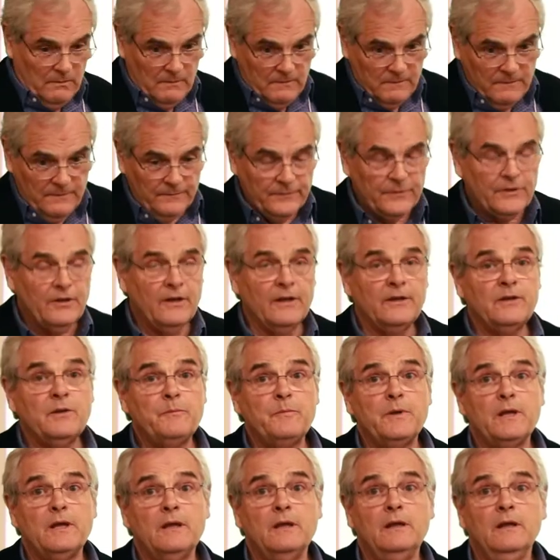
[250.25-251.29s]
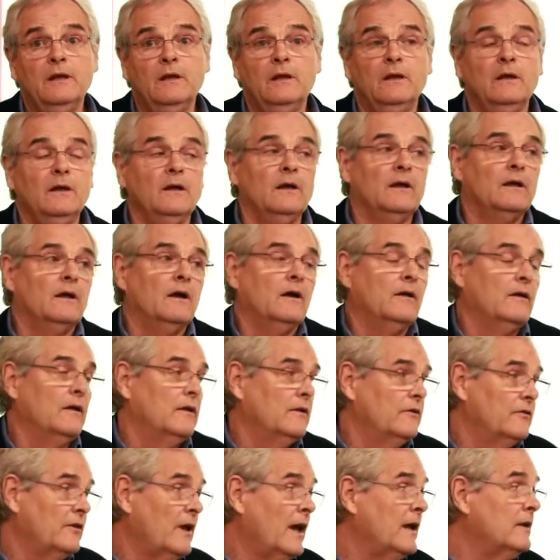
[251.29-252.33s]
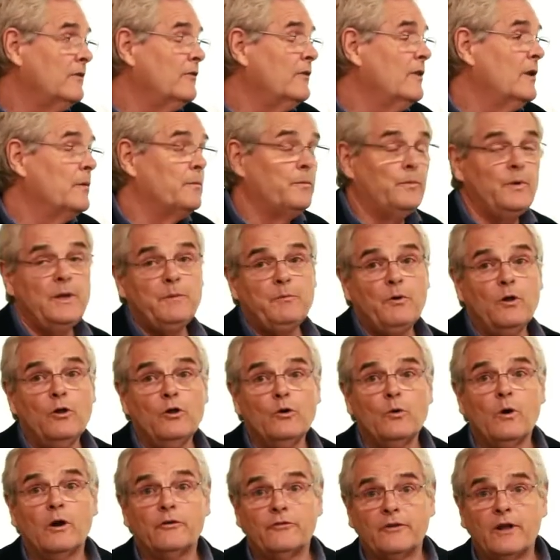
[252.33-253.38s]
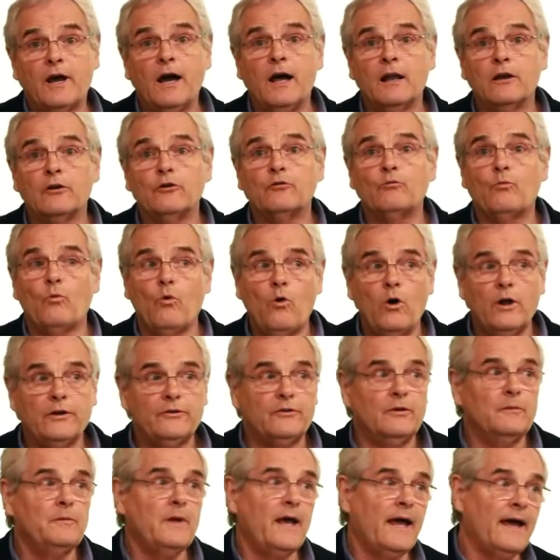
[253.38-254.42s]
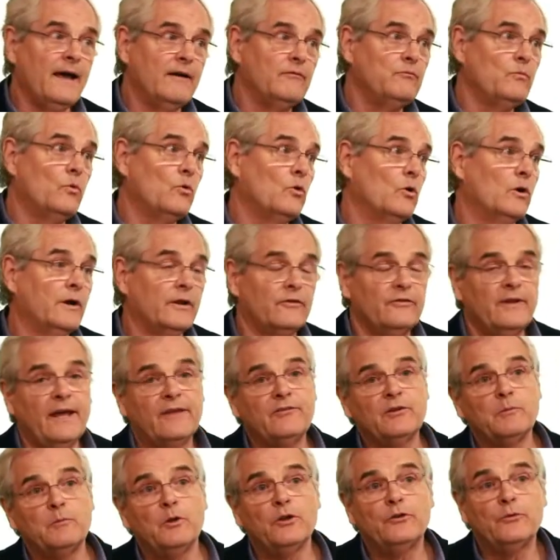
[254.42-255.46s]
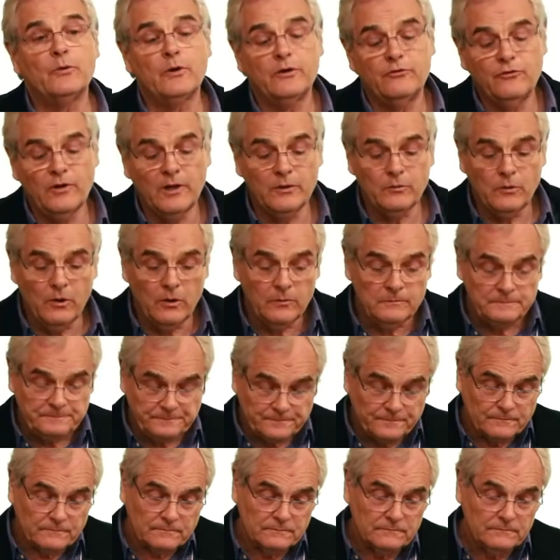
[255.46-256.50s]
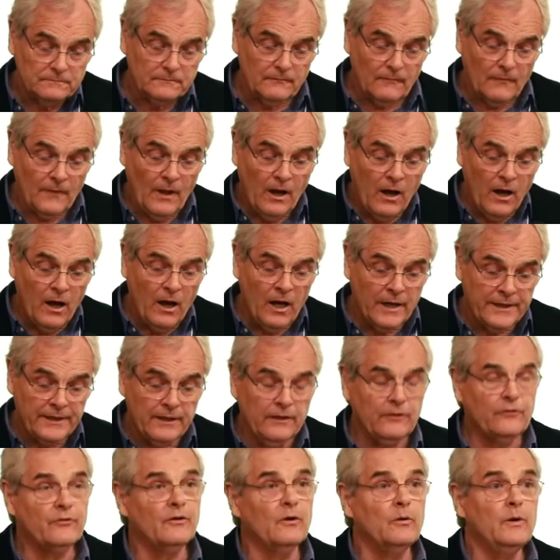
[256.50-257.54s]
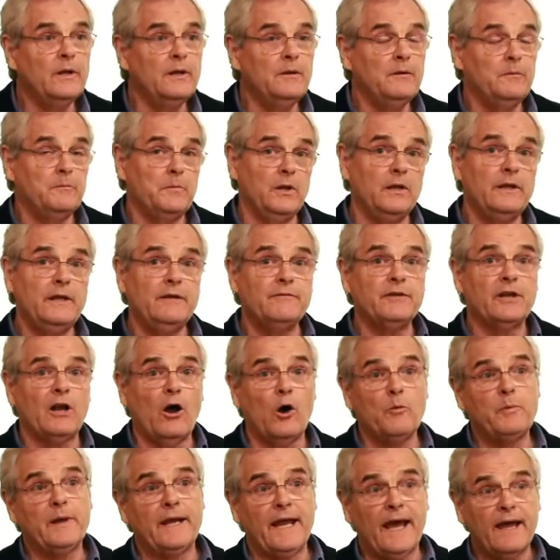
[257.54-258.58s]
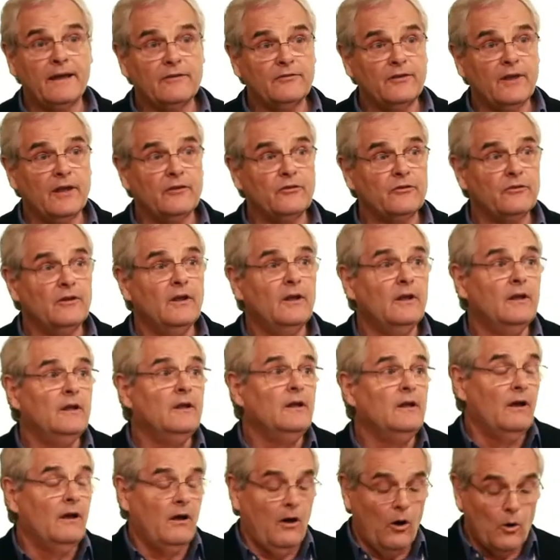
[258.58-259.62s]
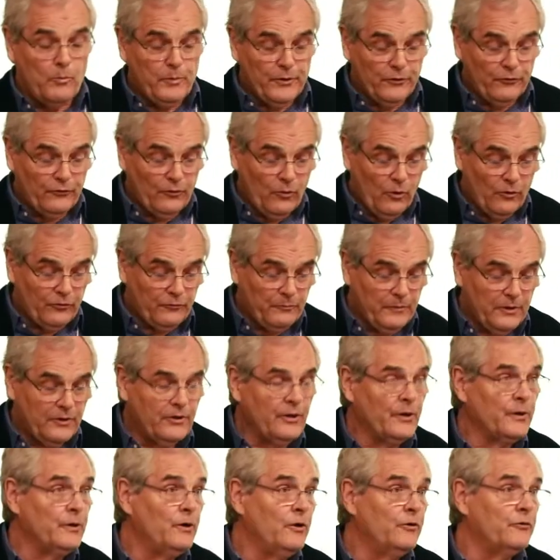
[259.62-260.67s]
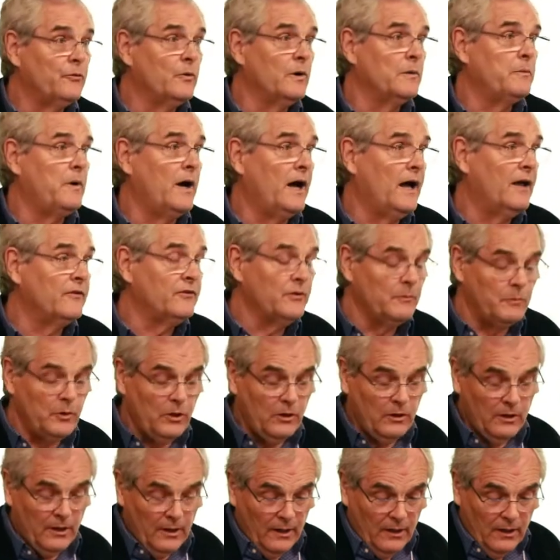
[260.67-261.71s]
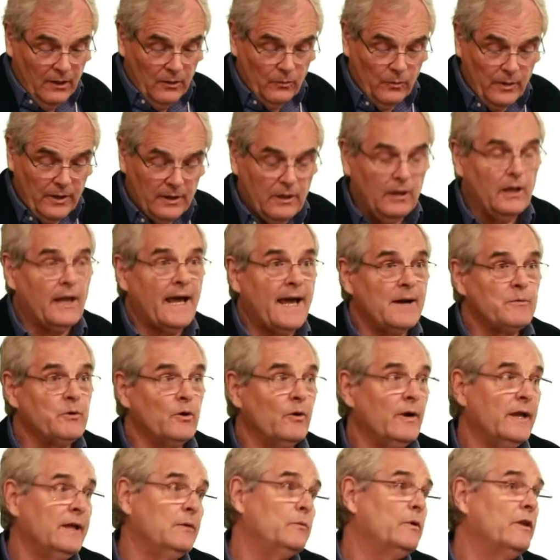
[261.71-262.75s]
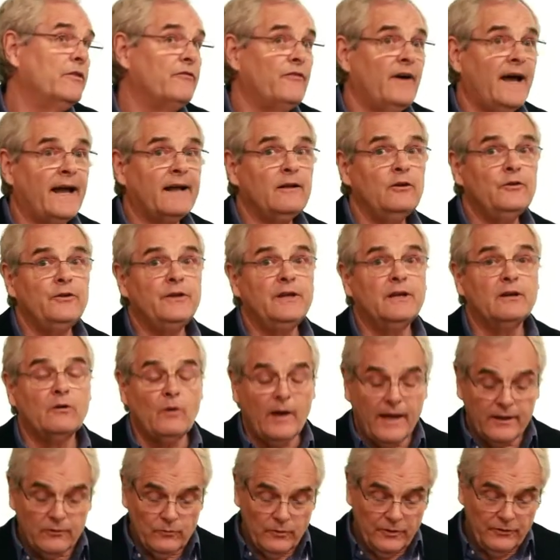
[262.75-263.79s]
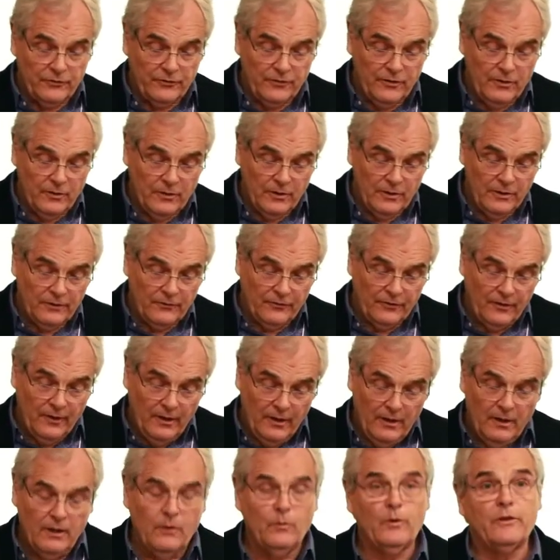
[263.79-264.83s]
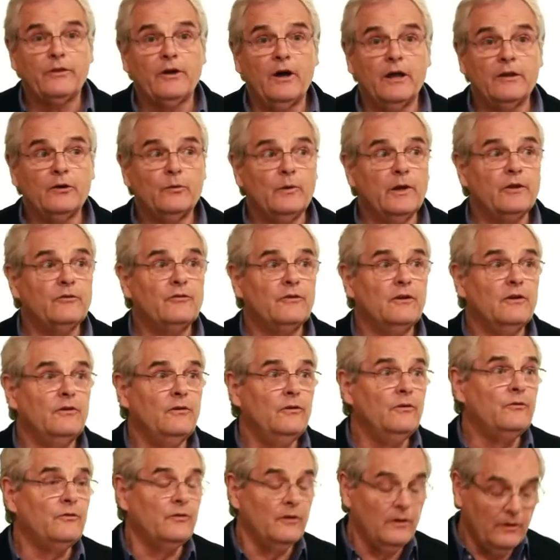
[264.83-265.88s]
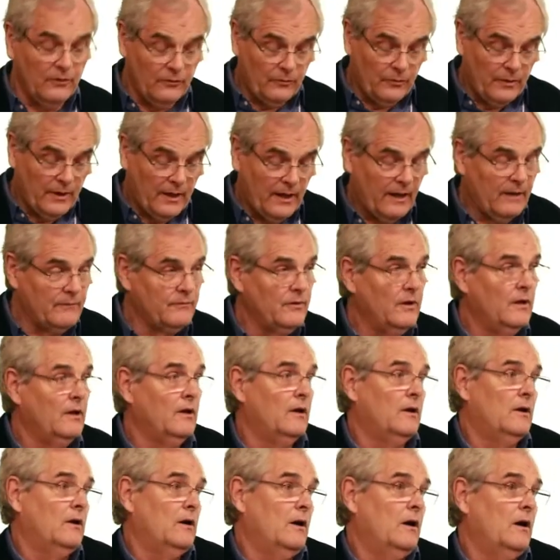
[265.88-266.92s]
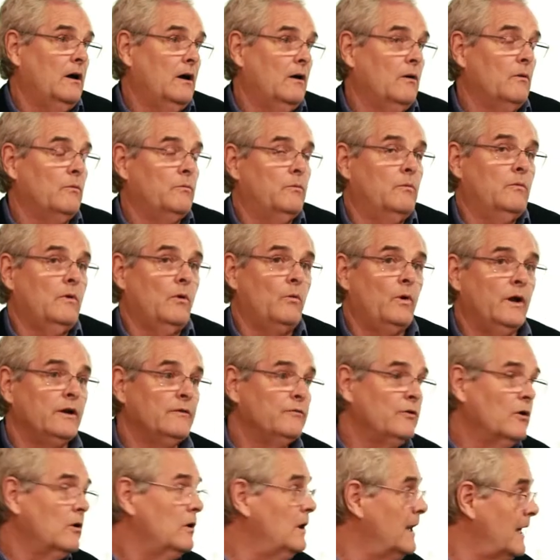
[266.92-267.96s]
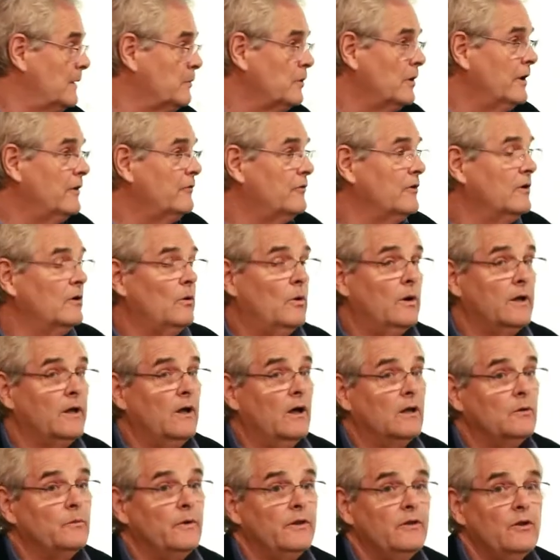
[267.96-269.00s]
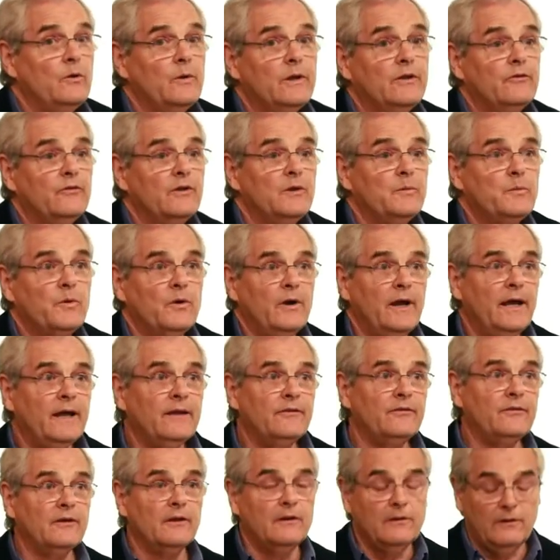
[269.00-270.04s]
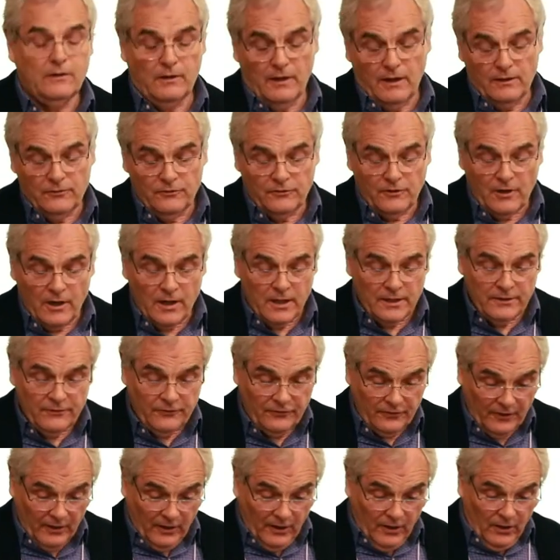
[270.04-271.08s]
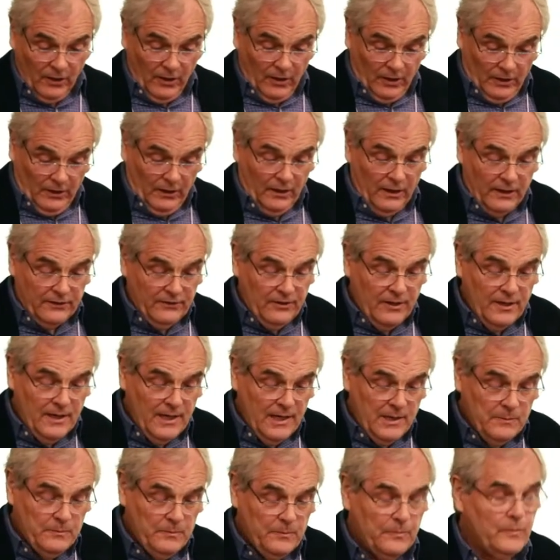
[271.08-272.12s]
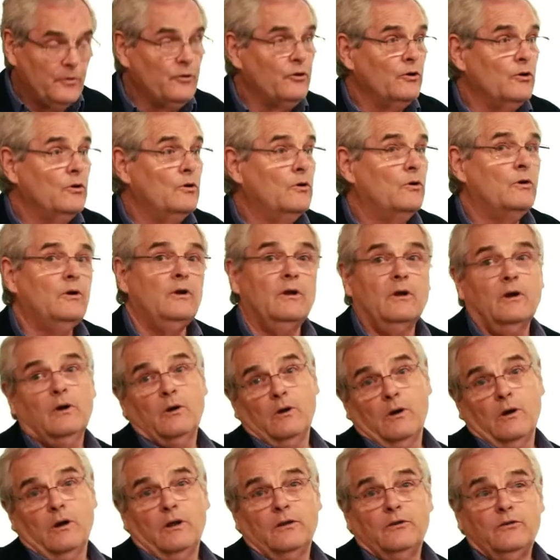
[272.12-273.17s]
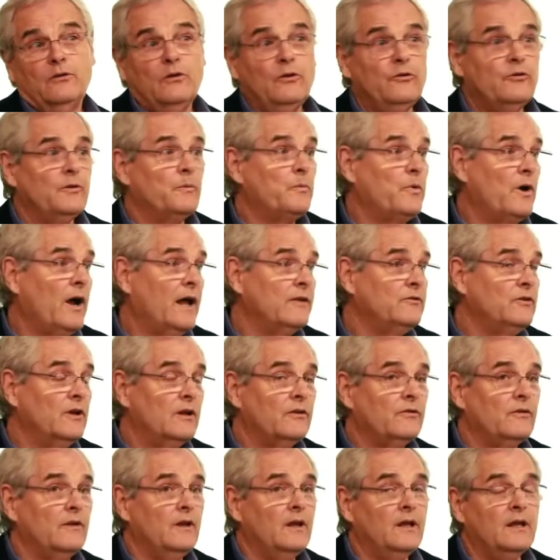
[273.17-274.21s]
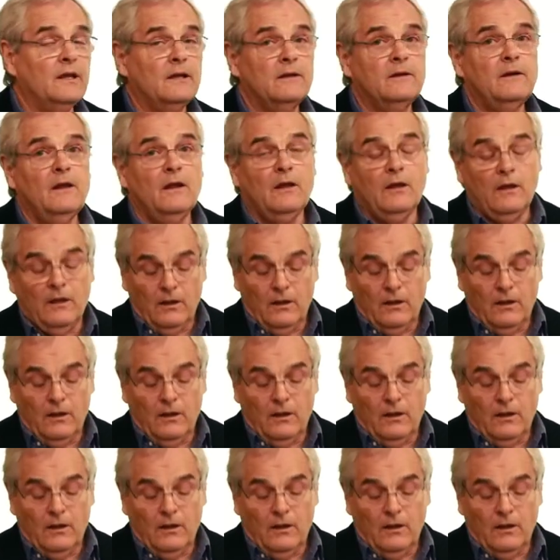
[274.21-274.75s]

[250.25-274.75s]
tend to be sites that people who are scholars want to have more accessible to a general audience. So we believe in open access, open source materials where possible, we collaborate with faculty and graduate students, with other institutions. We have uh, a wonderful collaboration going on with UNC Press and, and John's uh, team to uh, do some projects in